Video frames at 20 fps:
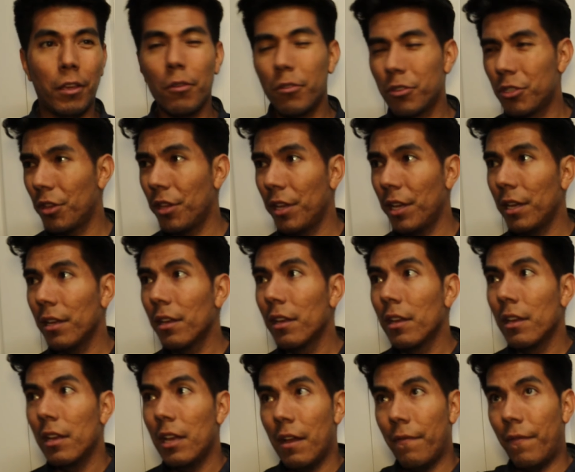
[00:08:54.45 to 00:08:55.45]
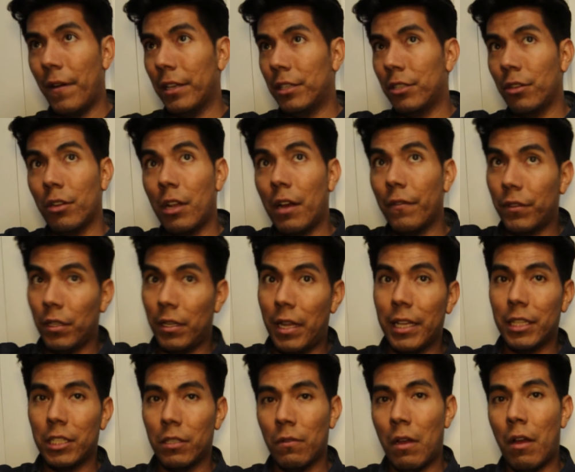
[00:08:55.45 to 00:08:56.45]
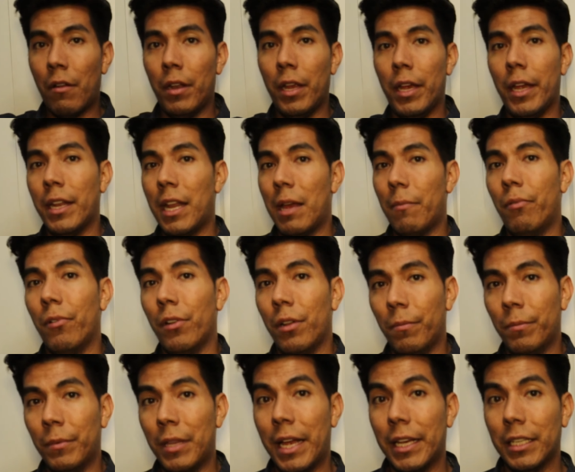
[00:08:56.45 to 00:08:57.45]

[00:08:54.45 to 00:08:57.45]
Usually, if I turn off the lights around it and I put a